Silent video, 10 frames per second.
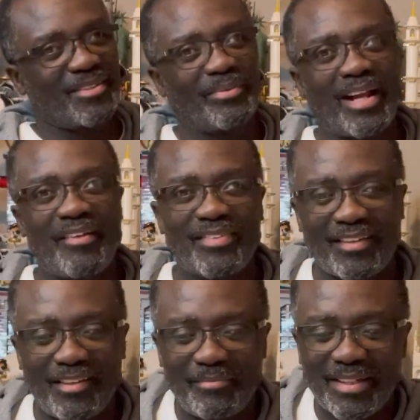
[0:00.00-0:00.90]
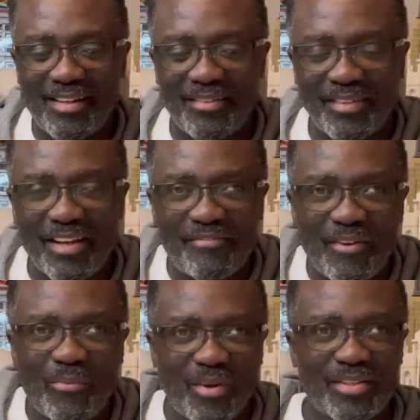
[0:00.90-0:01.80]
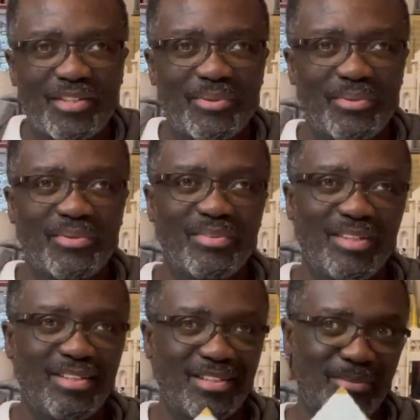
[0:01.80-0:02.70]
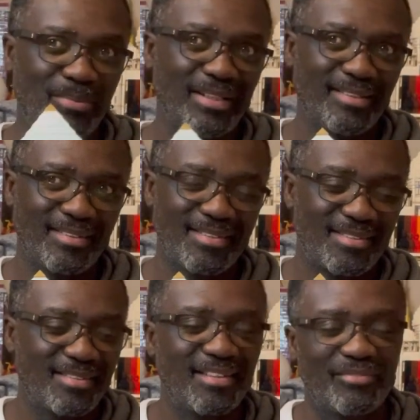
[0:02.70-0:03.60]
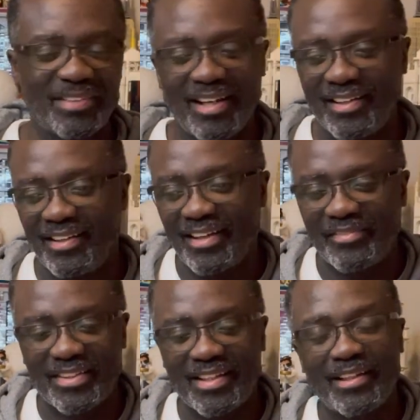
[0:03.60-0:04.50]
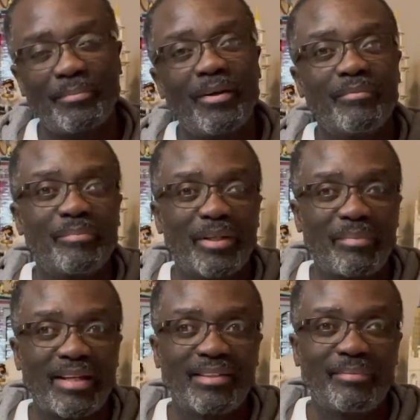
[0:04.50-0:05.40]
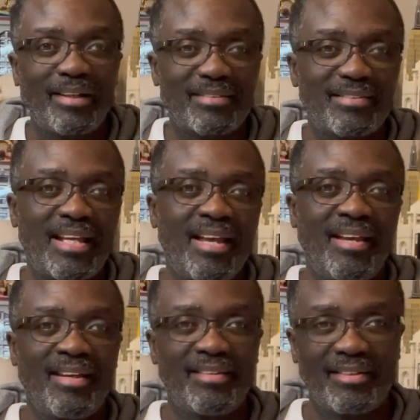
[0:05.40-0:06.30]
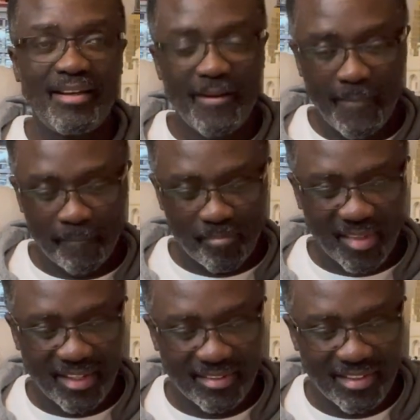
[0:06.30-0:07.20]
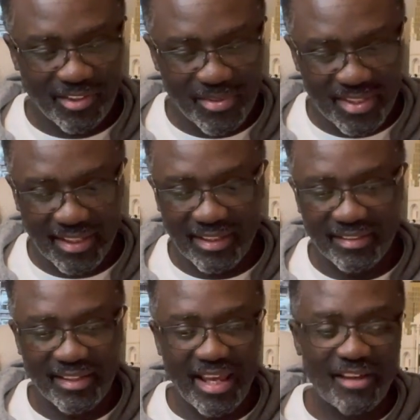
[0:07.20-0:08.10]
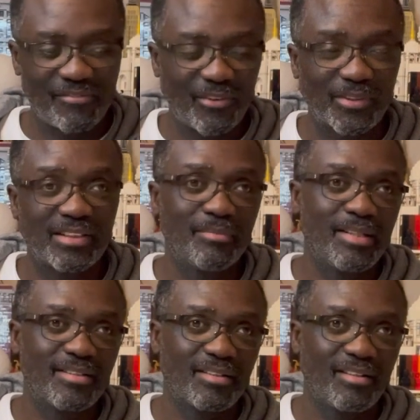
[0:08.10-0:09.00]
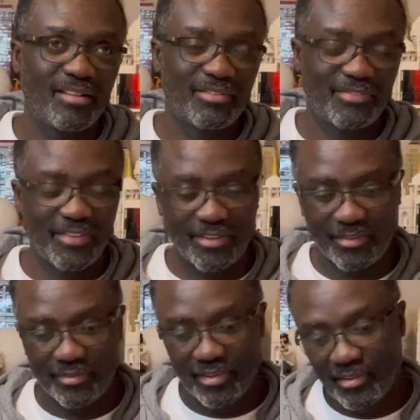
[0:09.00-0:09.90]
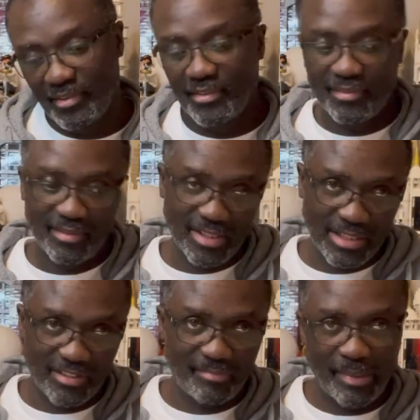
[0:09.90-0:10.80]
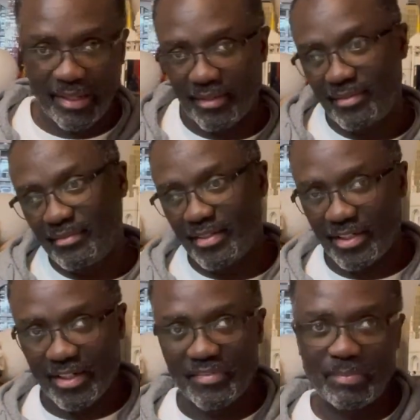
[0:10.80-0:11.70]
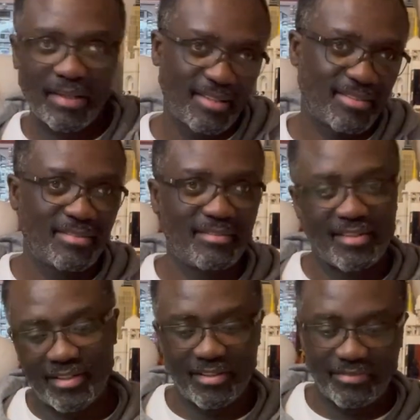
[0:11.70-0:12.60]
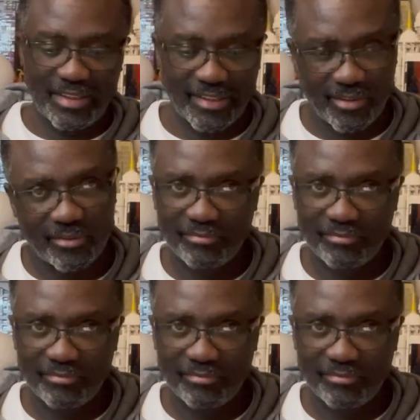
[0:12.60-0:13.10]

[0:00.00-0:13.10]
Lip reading: would have to come down if I want to display this. If not, I'll have to take it apart, put it back in the box, and continue singing the AFOL's lament of, not enough bank, not enough space, not enough Lego,